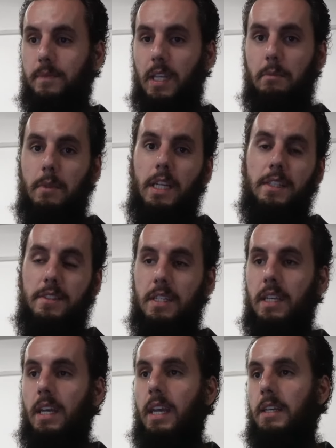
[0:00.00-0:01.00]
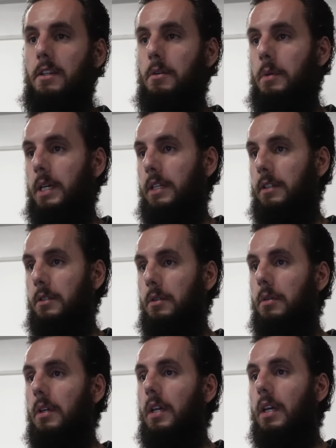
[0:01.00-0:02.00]
am lazy and don't want
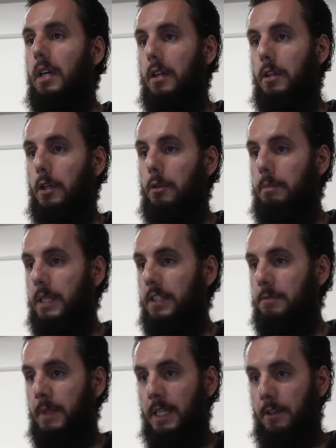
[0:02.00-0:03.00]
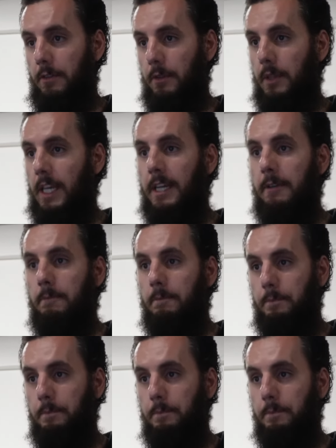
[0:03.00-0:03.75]
to go piecemeal through that.